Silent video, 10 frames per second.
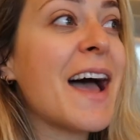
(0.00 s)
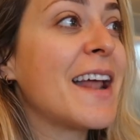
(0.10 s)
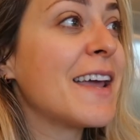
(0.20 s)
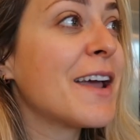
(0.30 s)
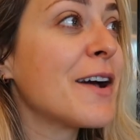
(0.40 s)

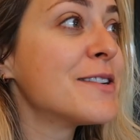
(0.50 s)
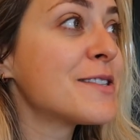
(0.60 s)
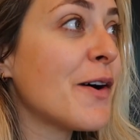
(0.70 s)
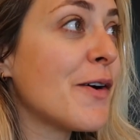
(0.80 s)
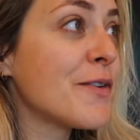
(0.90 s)
And he
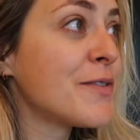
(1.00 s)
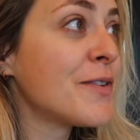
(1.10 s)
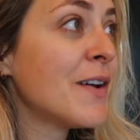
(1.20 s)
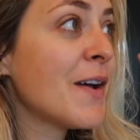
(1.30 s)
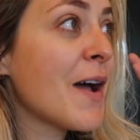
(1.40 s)
goes off
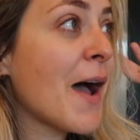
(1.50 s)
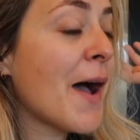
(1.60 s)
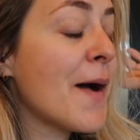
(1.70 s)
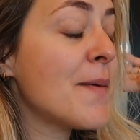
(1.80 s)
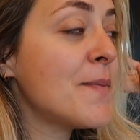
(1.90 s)

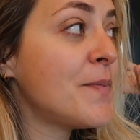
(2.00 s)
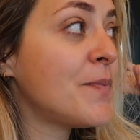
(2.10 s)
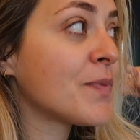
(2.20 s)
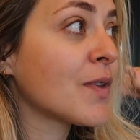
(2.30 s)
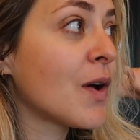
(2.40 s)

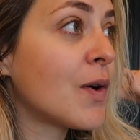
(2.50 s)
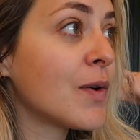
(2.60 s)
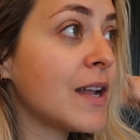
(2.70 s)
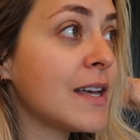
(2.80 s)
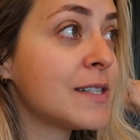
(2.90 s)

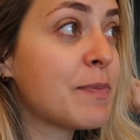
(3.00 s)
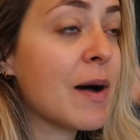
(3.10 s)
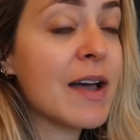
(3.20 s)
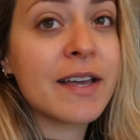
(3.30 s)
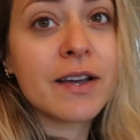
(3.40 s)
on his
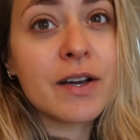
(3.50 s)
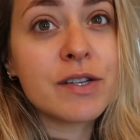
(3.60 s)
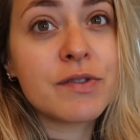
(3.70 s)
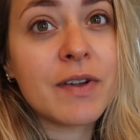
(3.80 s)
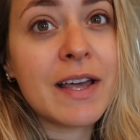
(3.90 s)
bike and
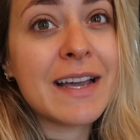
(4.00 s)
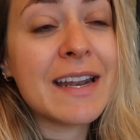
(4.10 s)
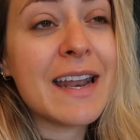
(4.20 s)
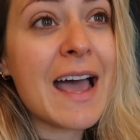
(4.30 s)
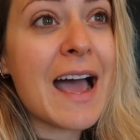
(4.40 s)
goes for like
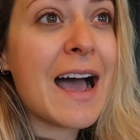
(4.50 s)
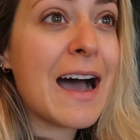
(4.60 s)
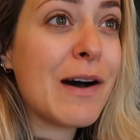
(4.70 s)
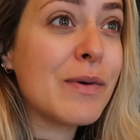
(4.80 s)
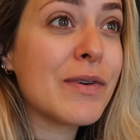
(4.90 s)
an
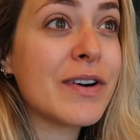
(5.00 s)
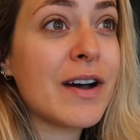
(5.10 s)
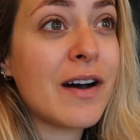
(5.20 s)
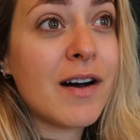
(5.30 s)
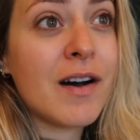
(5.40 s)
hour and
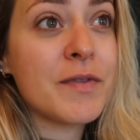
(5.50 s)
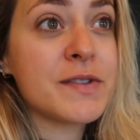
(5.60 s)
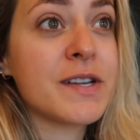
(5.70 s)
a half